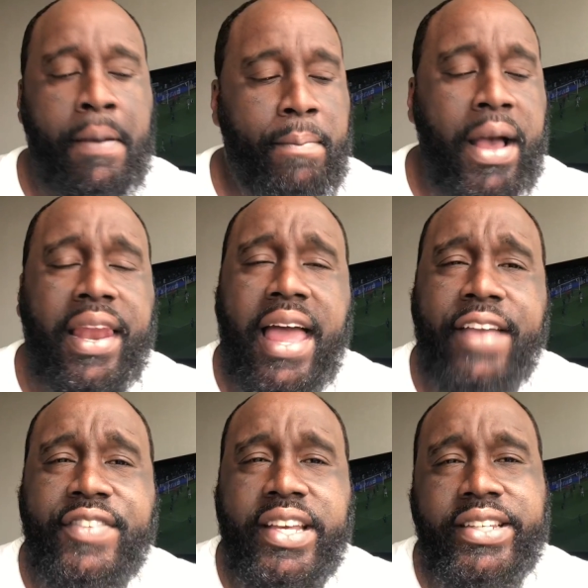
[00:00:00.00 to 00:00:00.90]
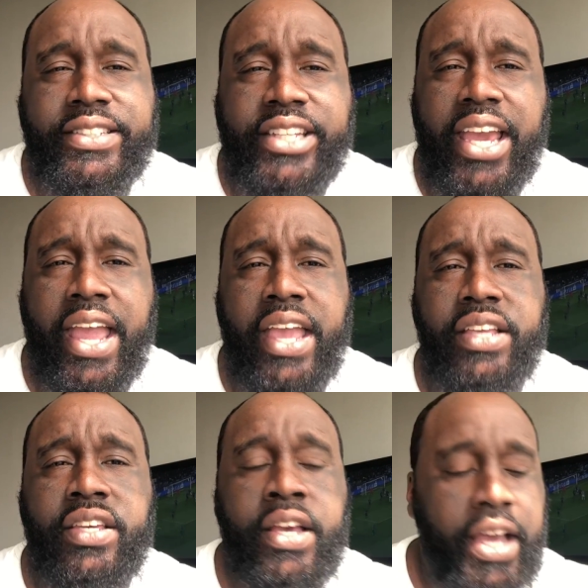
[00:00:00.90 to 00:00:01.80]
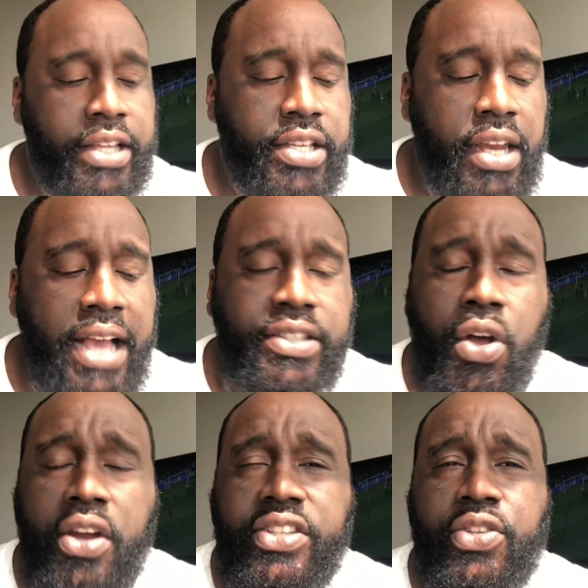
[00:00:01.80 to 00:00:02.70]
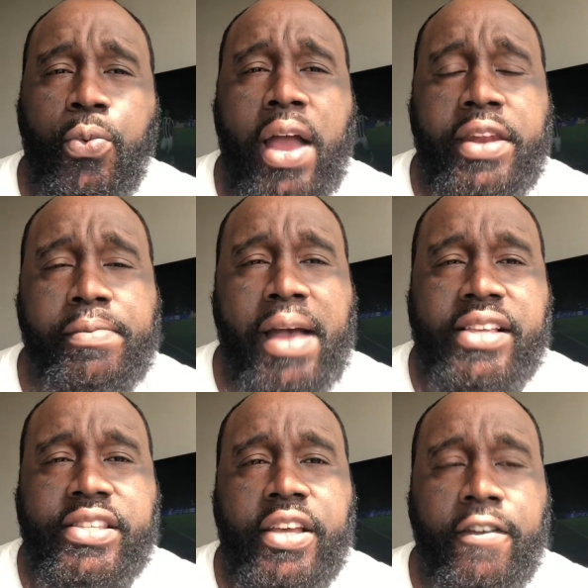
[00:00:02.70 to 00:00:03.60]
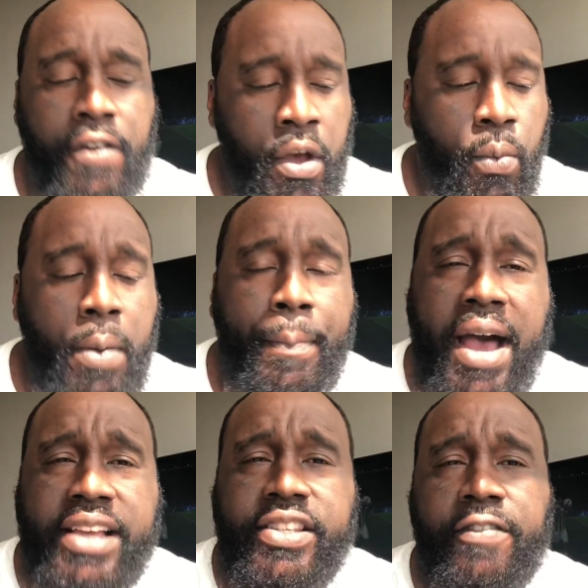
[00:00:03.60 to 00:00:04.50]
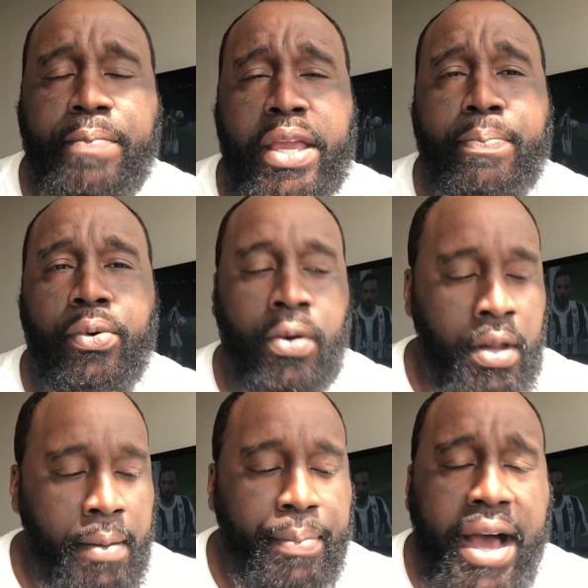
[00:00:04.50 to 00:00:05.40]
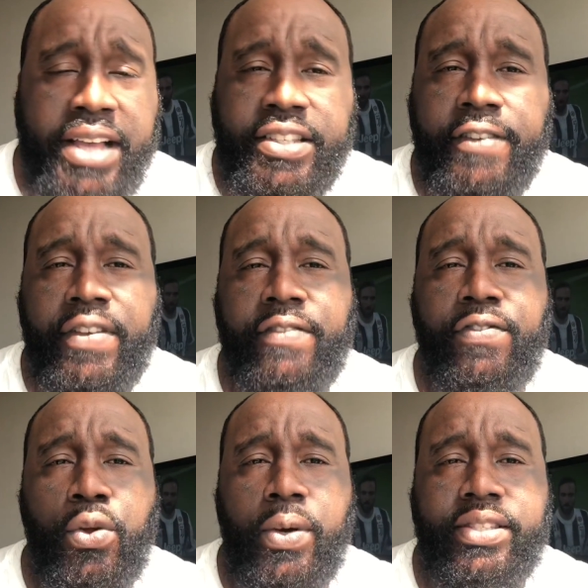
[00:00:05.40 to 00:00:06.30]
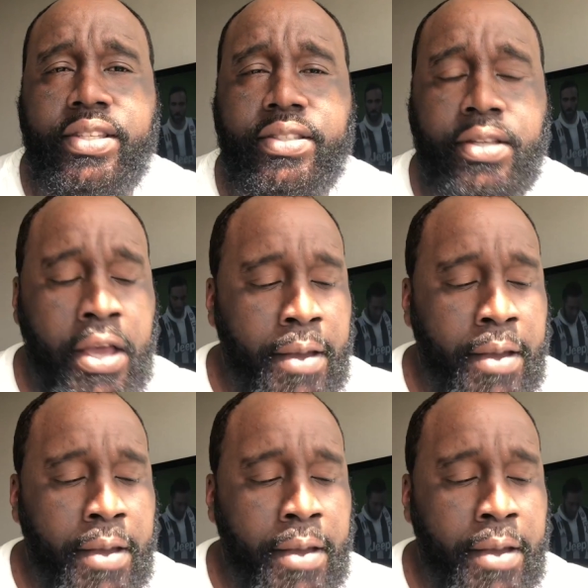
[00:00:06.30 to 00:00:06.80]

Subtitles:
My life didn't change until I started surrounding myself with positive people, positive influences,